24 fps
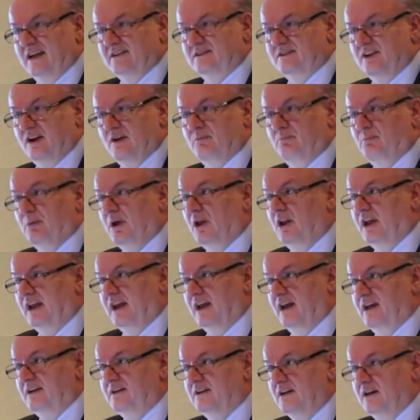as they're
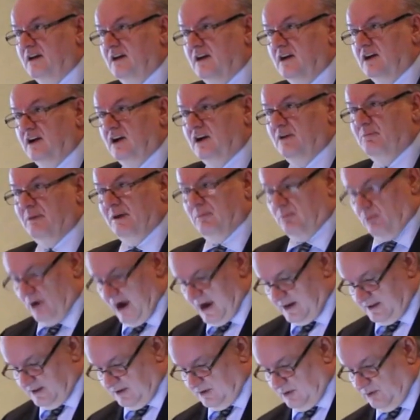billing it, going to be
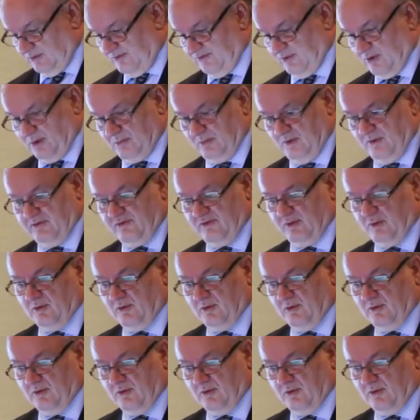practical from